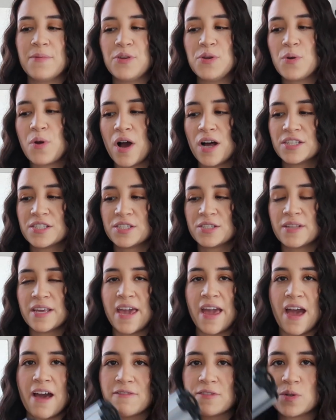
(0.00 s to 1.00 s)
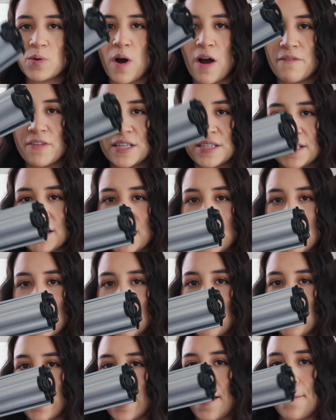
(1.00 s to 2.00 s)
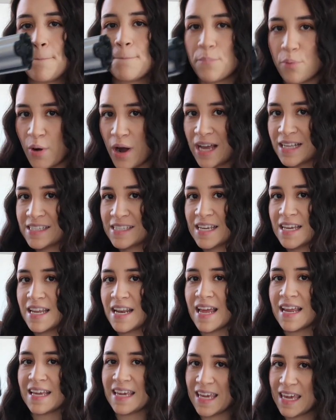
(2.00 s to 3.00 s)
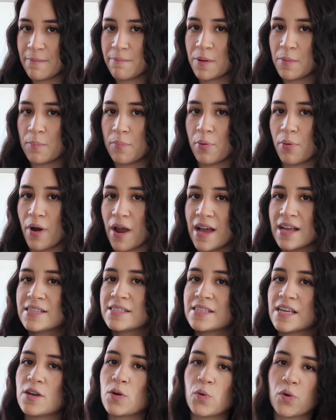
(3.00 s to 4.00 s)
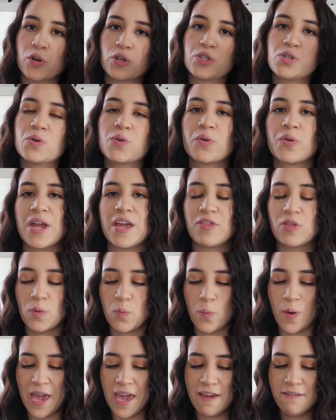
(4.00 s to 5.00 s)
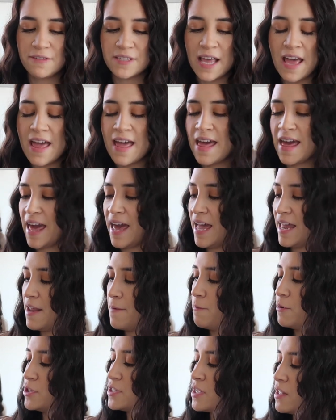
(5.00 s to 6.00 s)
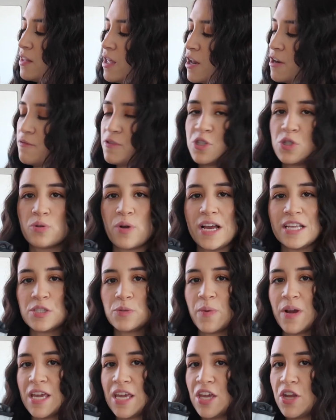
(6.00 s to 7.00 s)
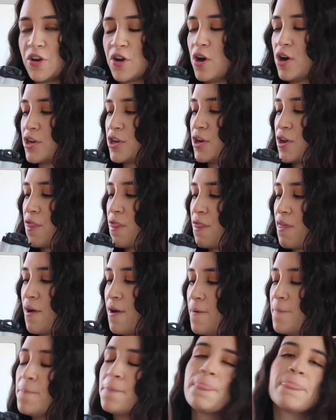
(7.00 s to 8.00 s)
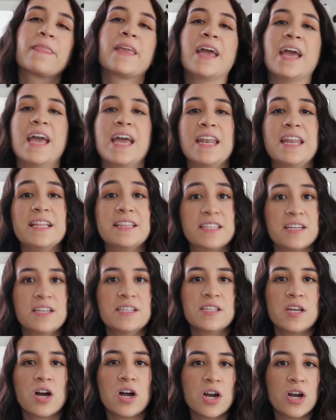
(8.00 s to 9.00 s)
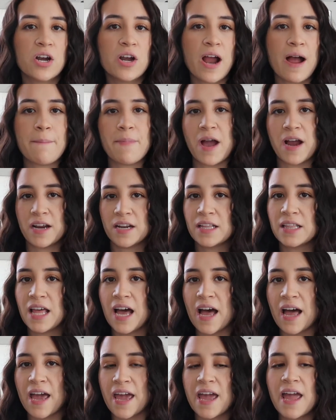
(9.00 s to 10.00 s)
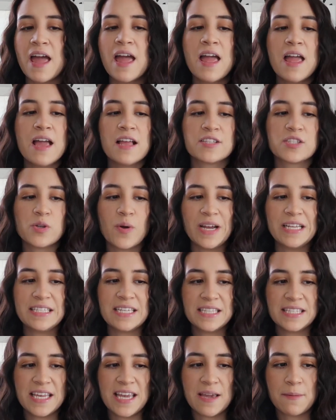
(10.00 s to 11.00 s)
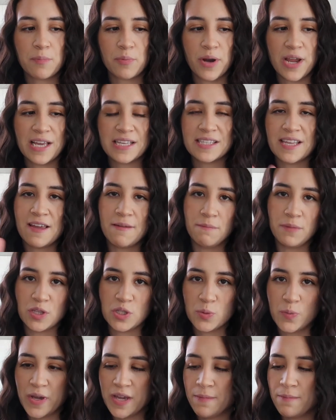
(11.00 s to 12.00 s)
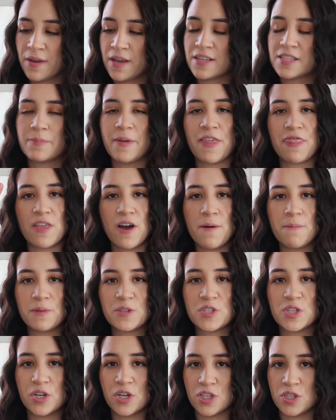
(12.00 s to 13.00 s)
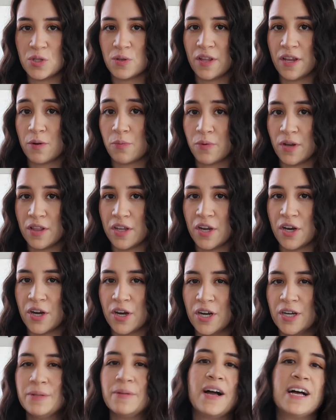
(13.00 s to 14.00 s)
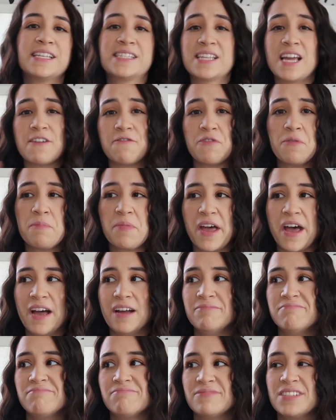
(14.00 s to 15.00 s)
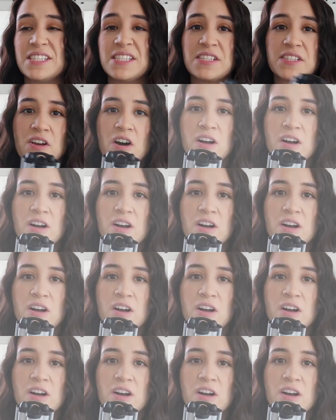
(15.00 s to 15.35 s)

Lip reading: You constantly have to obviously, you know, like press it and keep it pressed in order to create the waves. And it puts a lot of stress right here on your thumb. And it does hurt, I'm not gonna lie. So I did take breaks in between because my thumb started to like really hurt. Aside from that, this is